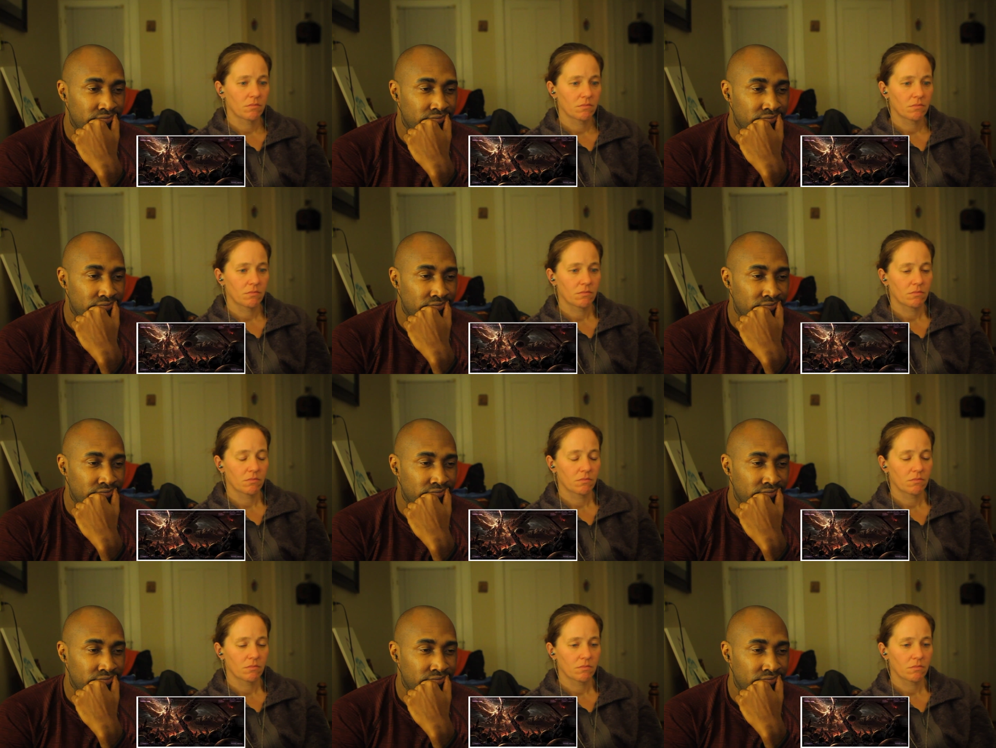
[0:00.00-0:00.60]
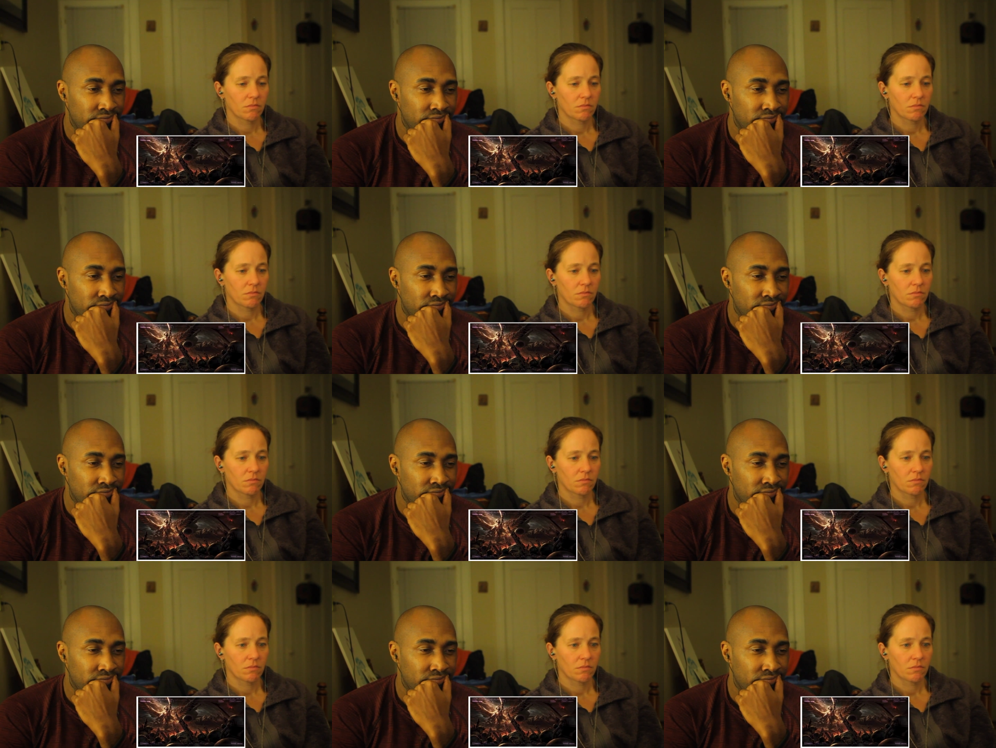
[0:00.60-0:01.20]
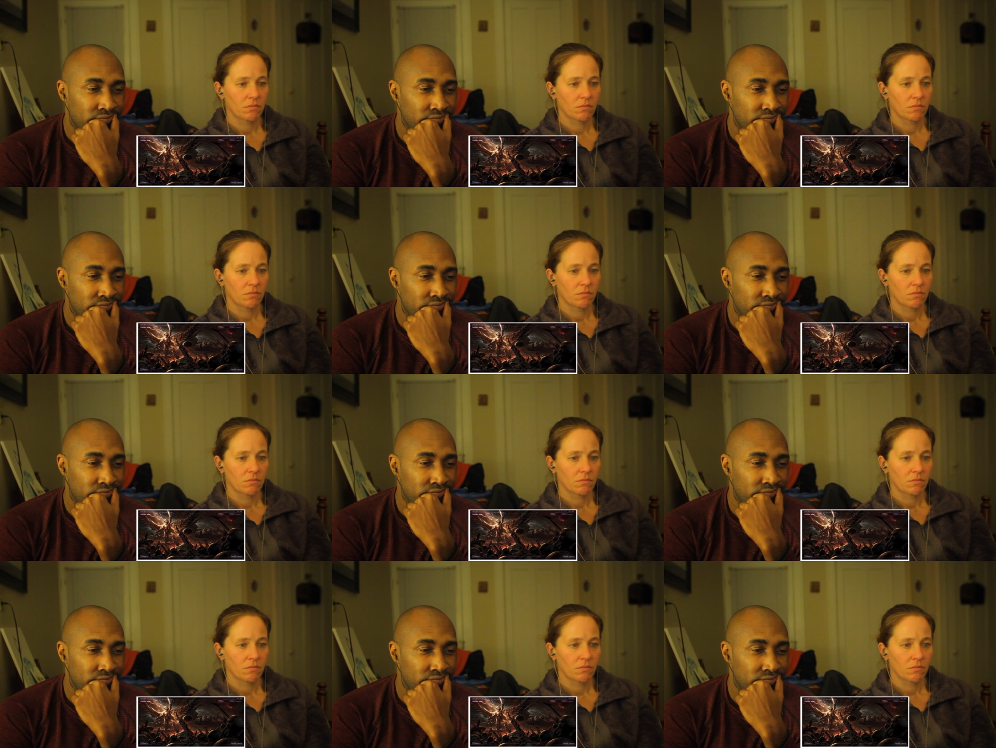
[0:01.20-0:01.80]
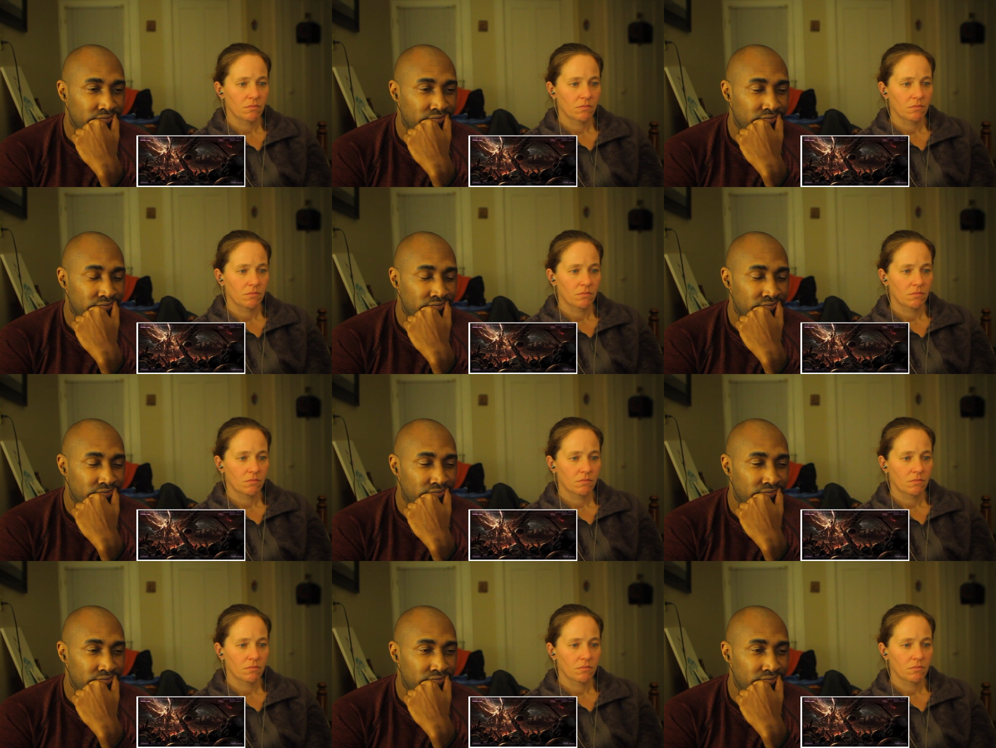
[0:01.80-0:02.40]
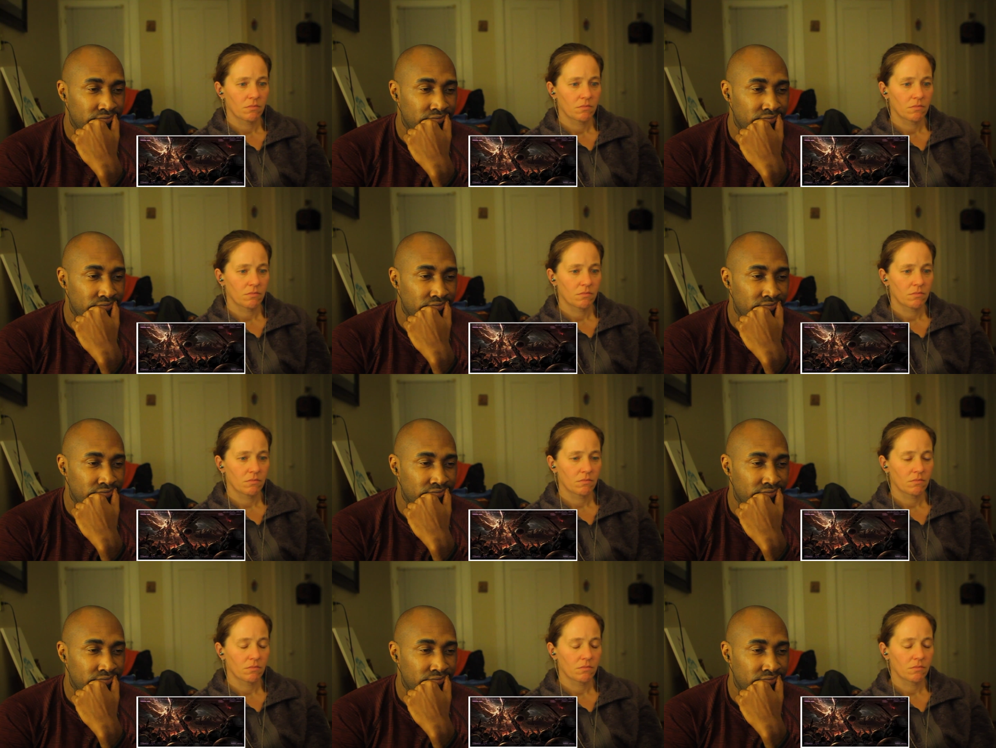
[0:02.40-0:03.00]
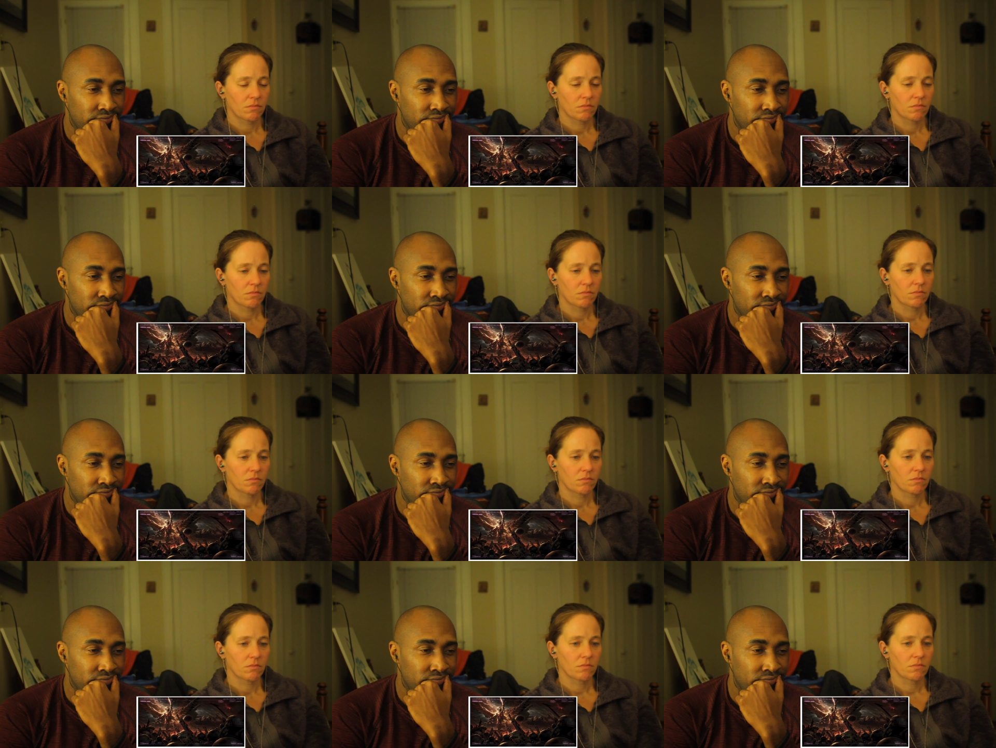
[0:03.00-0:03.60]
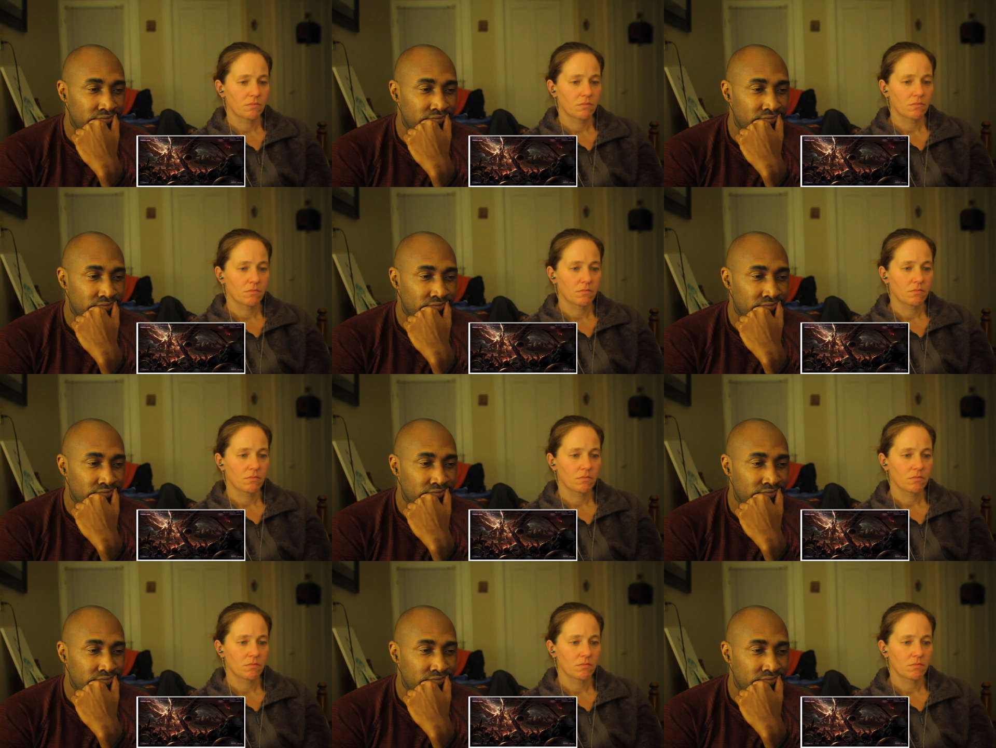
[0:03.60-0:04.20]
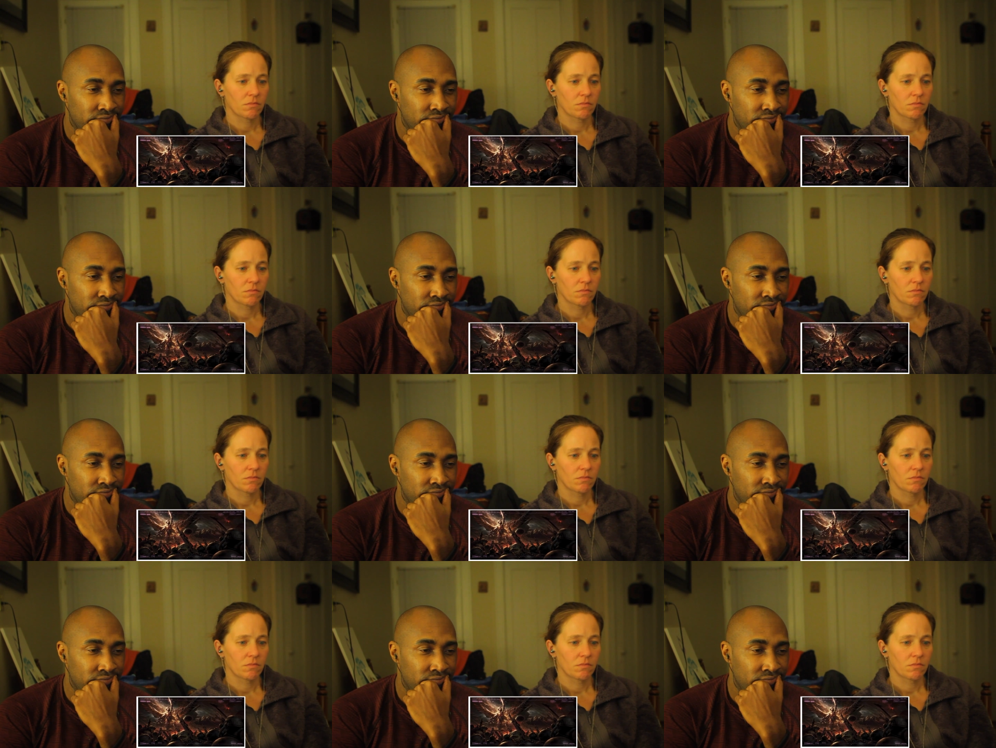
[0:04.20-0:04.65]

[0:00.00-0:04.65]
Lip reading: (silence)